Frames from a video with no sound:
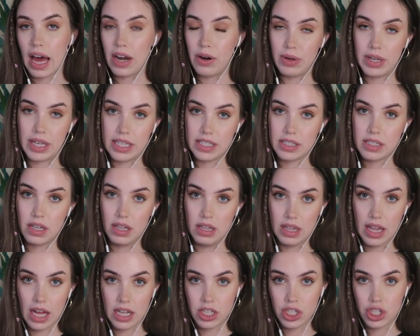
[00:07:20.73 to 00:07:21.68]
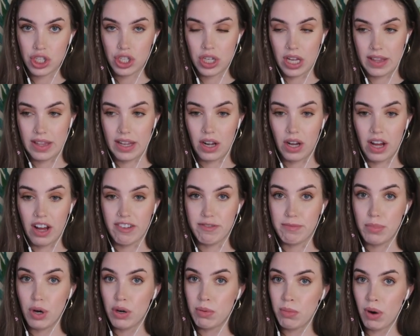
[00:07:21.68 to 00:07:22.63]
I don't eat until lunch, and then I'll
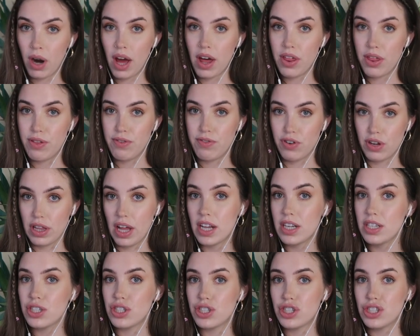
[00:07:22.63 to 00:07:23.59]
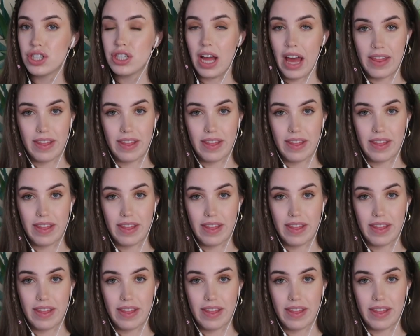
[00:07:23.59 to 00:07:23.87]
have bone broth for lunch.